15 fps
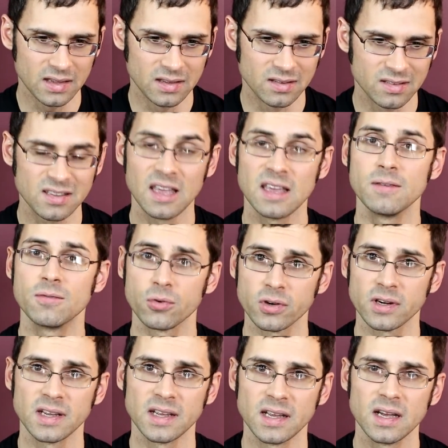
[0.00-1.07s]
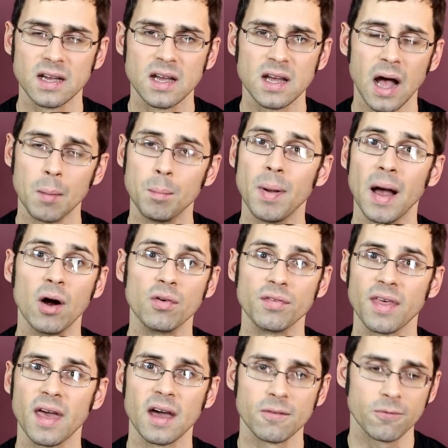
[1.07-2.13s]
is savory about
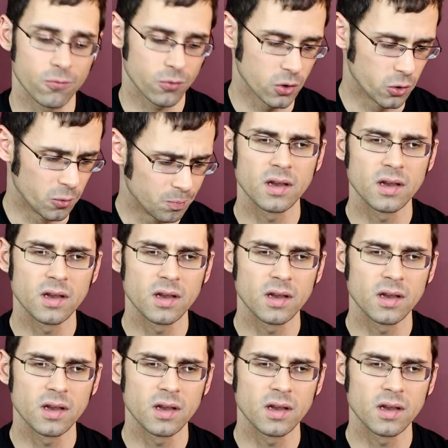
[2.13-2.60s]
that fruit.